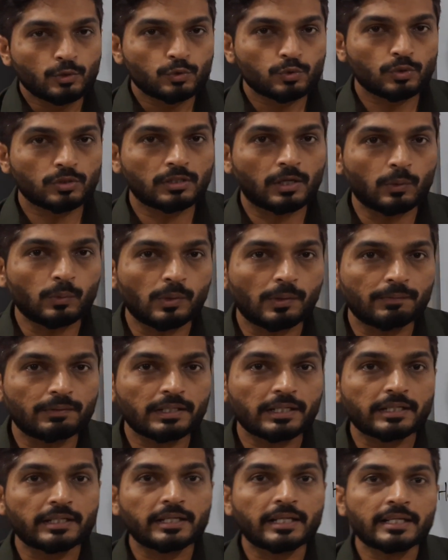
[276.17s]
So now
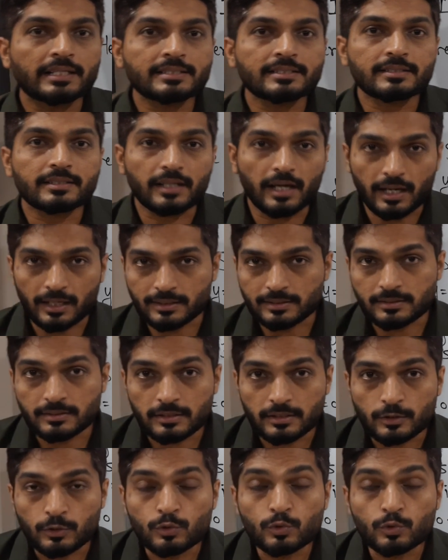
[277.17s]
our next task